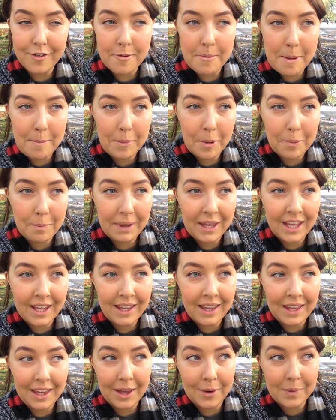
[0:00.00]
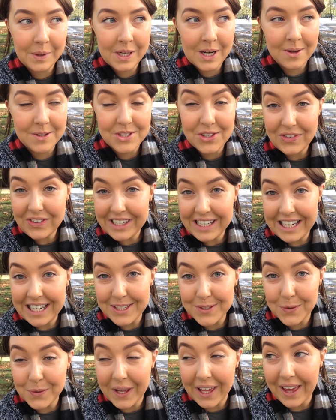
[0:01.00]
remember being here when I was a really
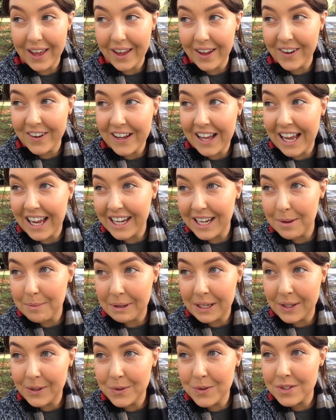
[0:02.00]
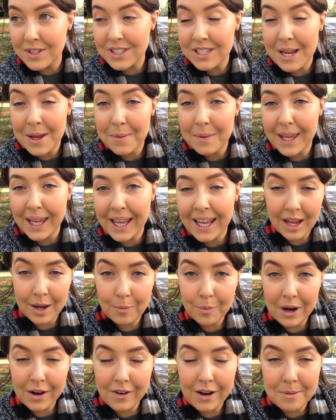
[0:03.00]
little girl and it being all snowy,
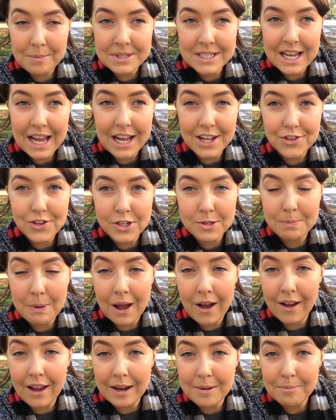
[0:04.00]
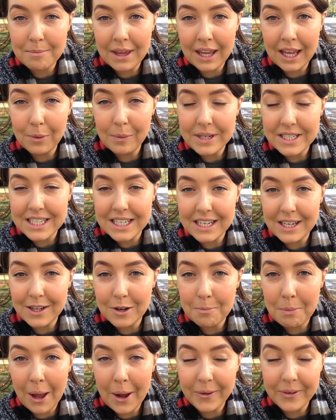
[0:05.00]
and where I'm sat just behind me we did
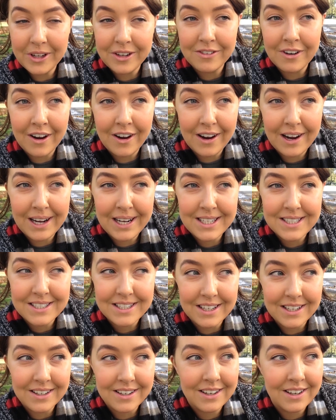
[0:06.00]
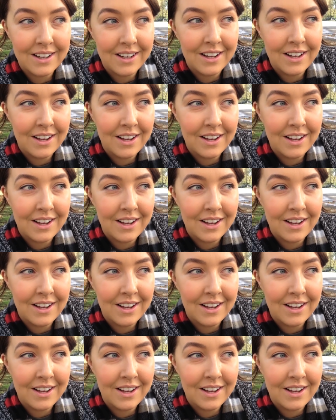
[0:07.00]
little pony rides, and